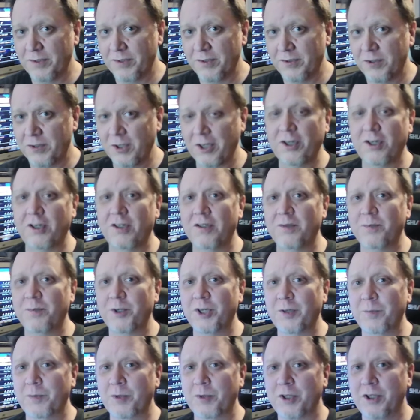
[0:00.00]
So I called him
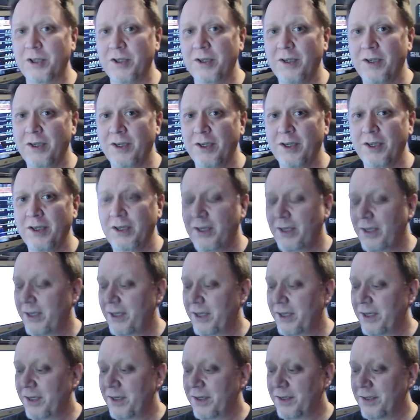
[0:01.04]
up,
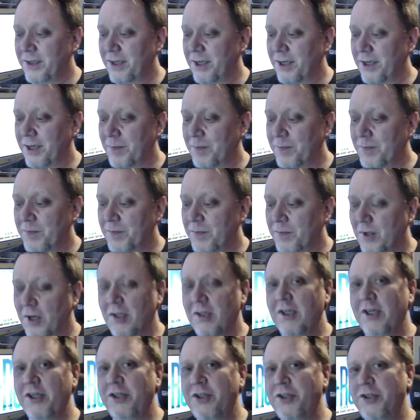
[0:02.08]
and I'll
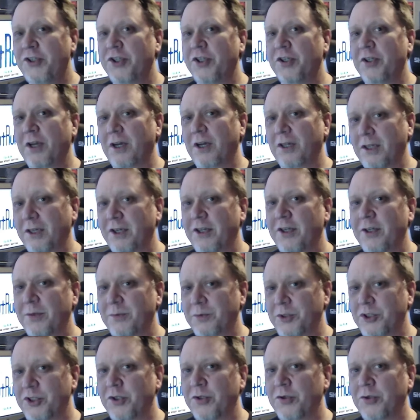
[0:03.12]
let him
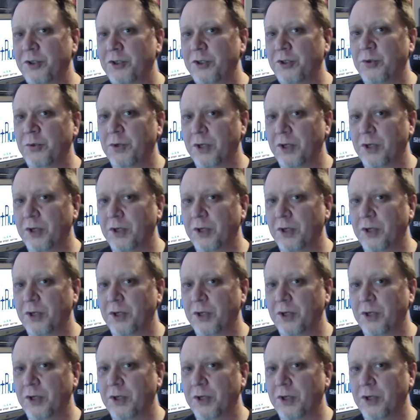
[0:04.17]
show you